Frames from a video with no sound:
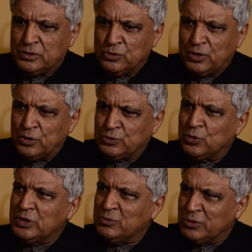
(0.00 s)
You are not the
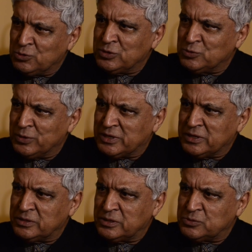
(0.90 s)
only one who is
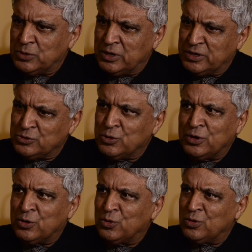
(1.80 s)
working in this world, and you are
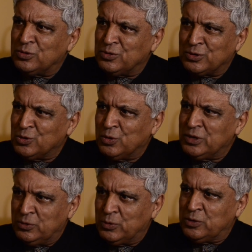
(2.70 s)
not the
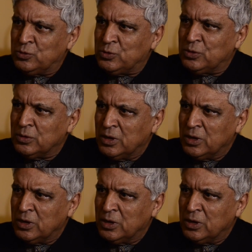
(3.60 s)
only one who